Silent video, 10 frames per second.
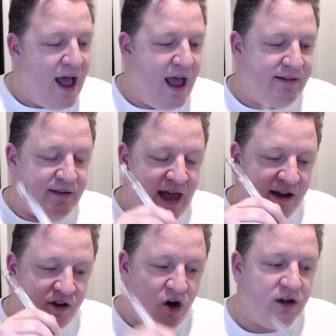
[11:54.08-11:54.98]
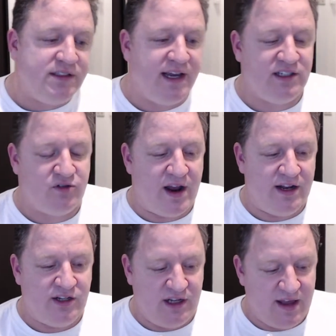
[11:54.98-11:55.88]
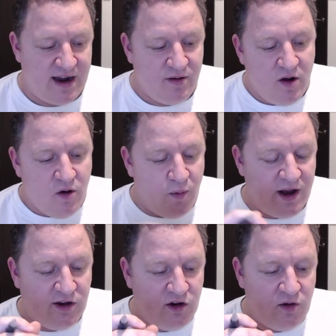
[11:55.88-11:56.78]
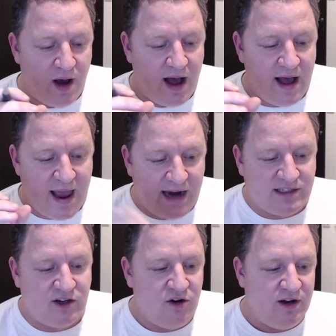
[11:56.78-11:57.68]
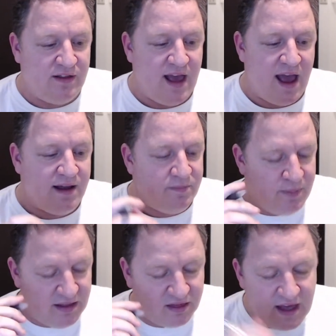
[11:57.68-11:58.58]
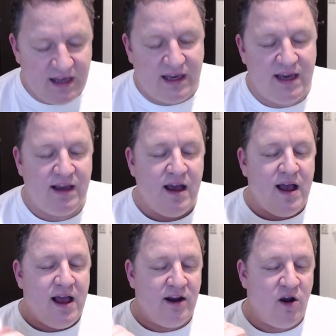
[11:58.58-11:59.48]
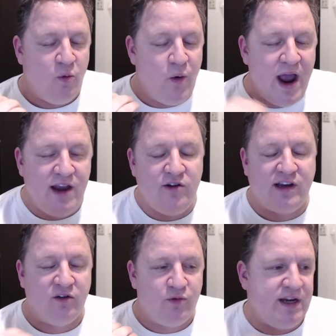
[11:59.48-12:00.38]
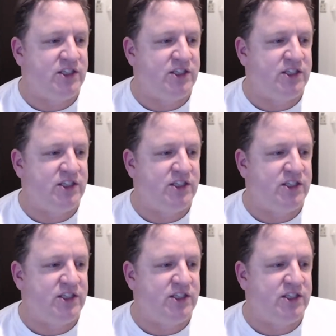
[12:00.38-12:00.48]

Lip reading: And that content strategy then, when you are executing that, be thinking, where you can